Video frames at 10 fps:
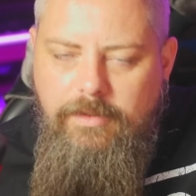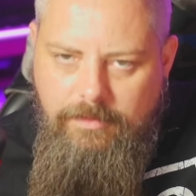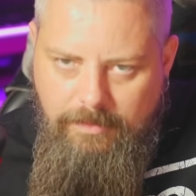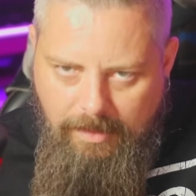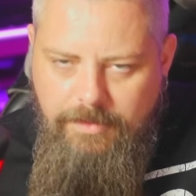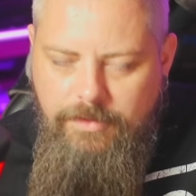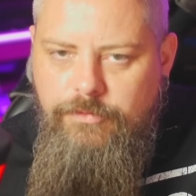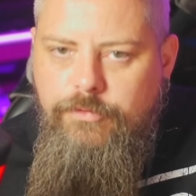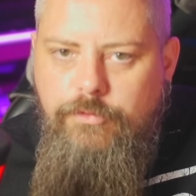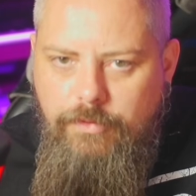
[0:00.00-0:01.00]

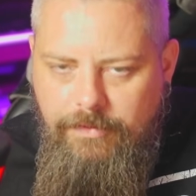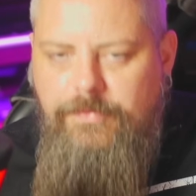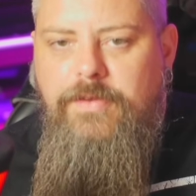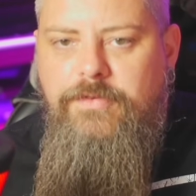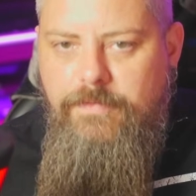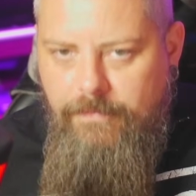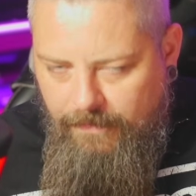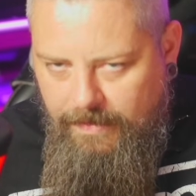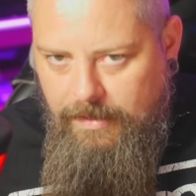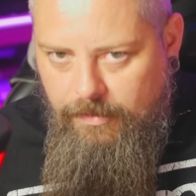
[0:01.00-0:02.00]
liars, grifters, and
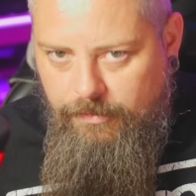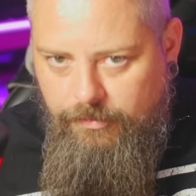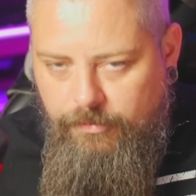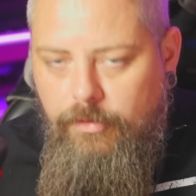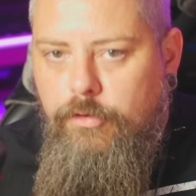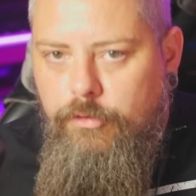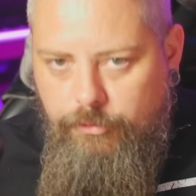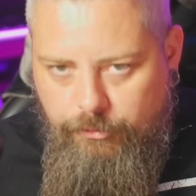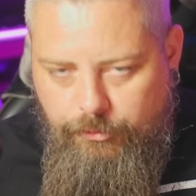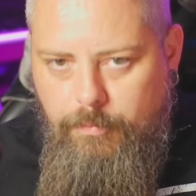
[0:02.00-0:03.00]
fakers
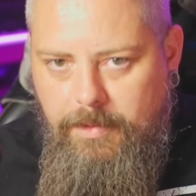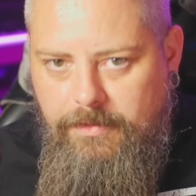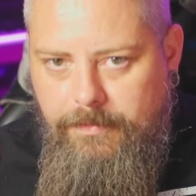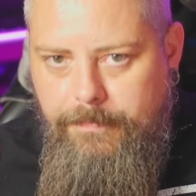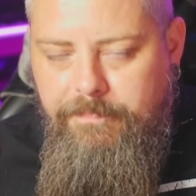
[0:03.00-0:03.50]
stupid?